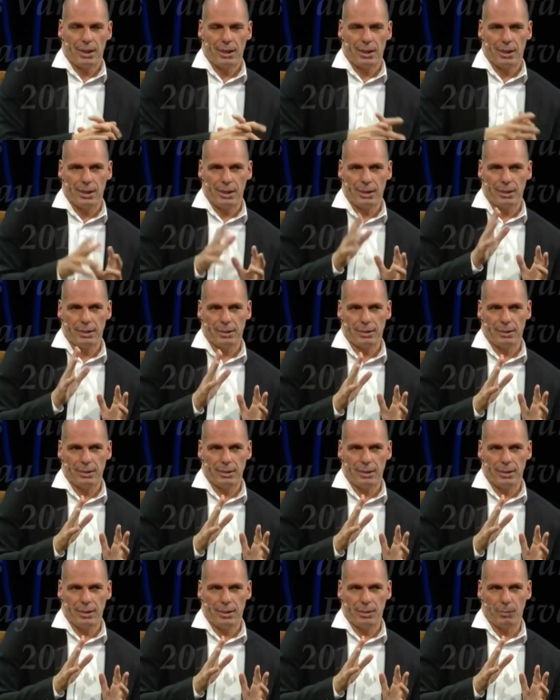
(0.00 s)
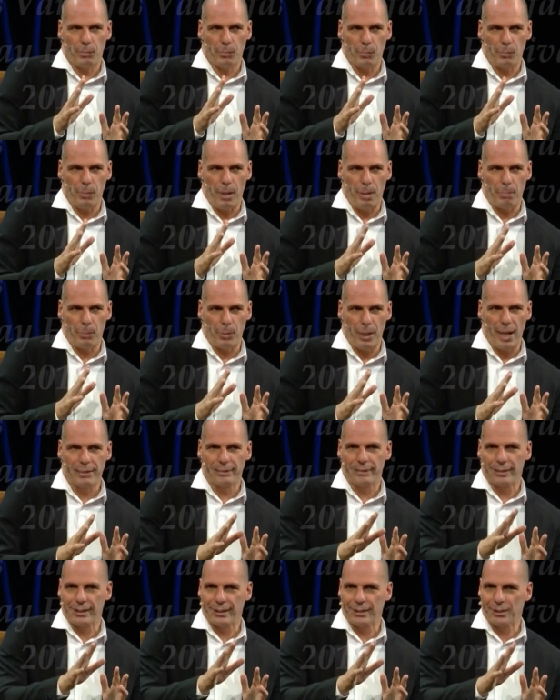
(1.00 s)
And upon
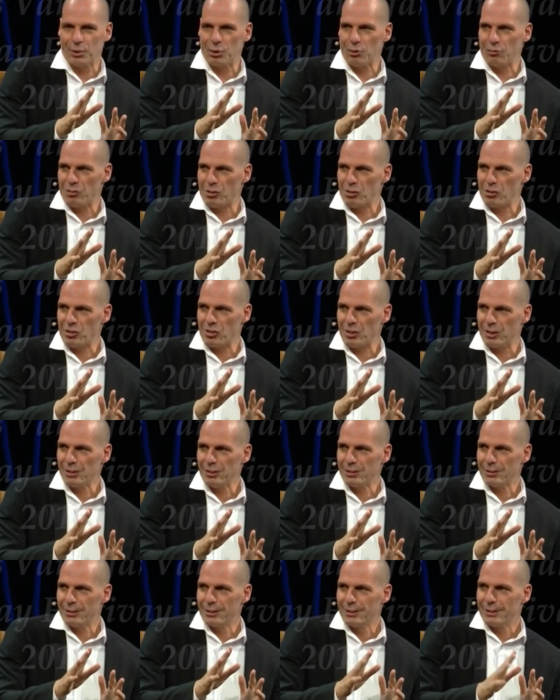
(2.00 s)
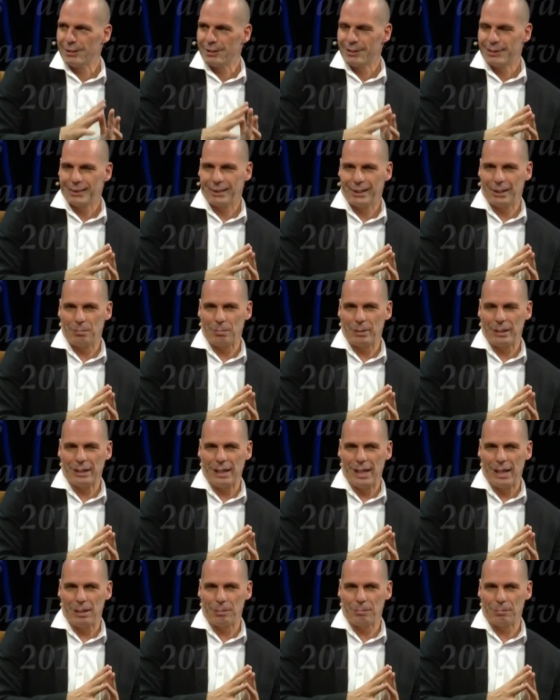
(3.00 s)
entering the university, he
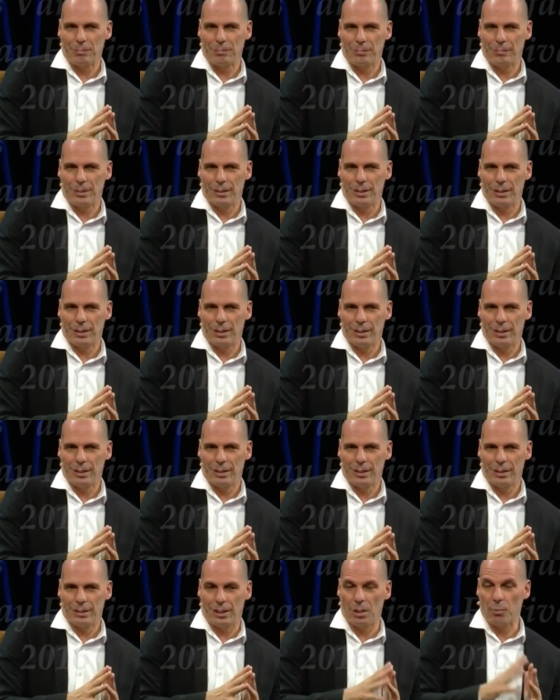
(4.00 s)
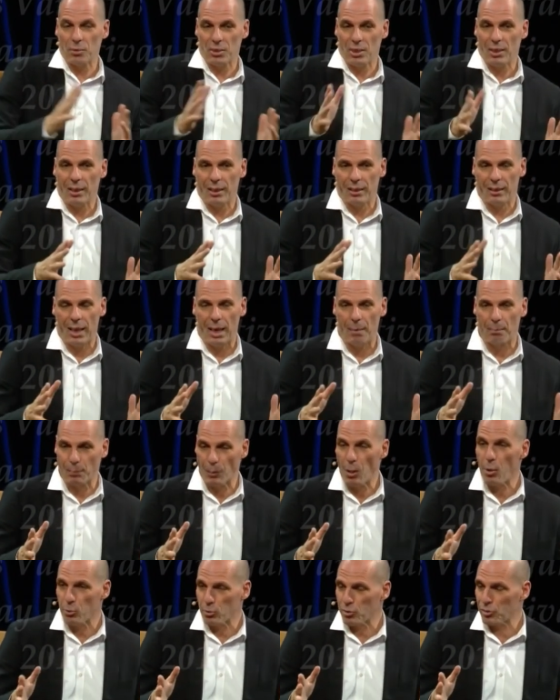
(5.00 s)
became, uh, he was uh,
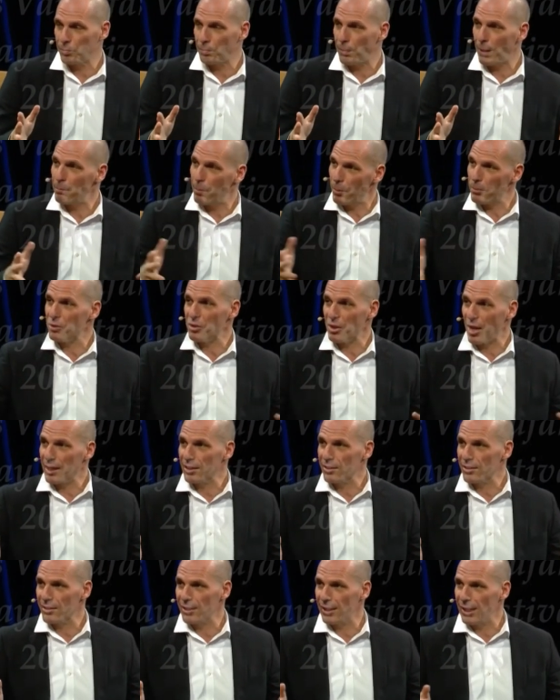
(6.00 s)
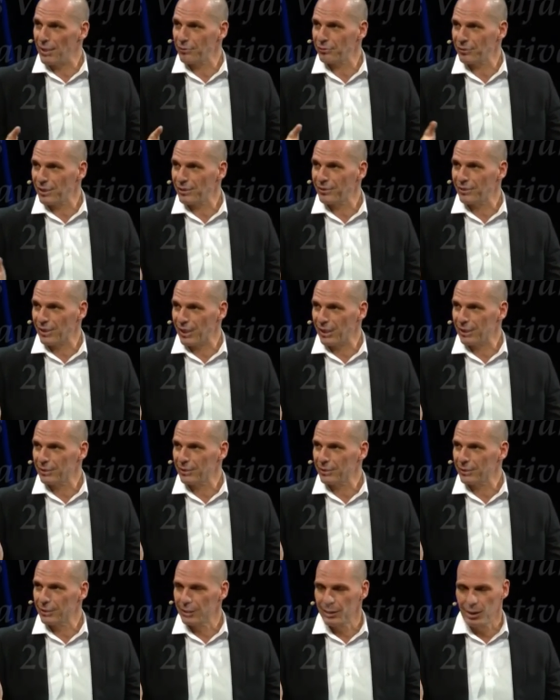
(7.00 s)
approached by both sides, the left and the
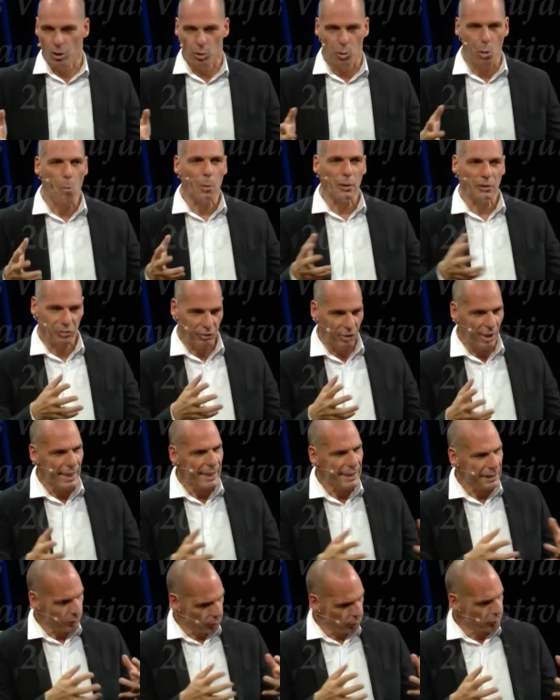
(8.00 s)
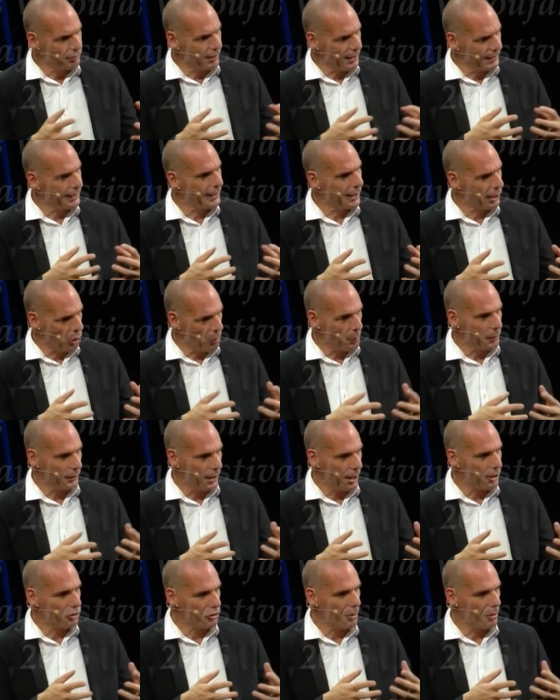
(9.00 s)
right, who were trying to find an
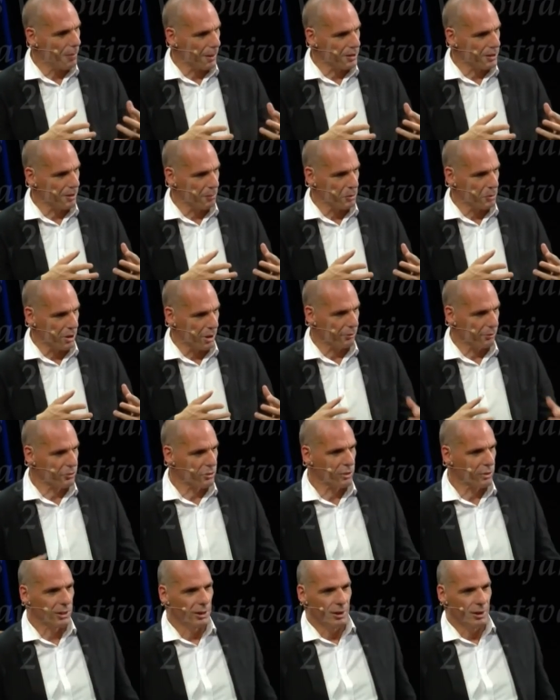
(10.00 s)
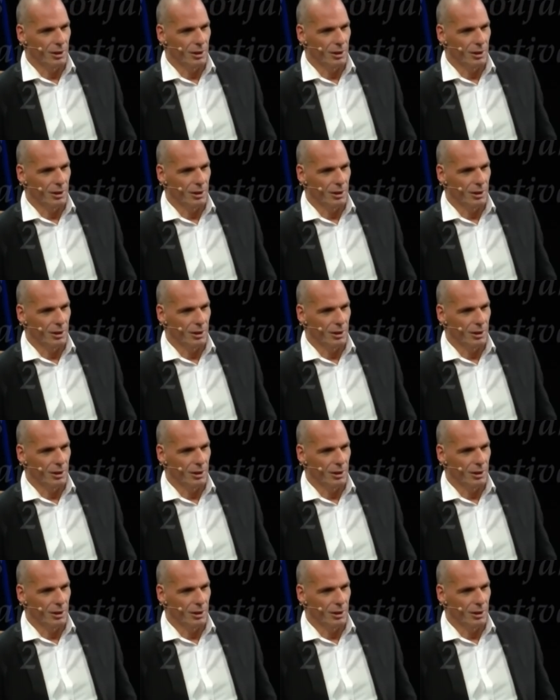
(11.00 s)
accommodation amongst themselves.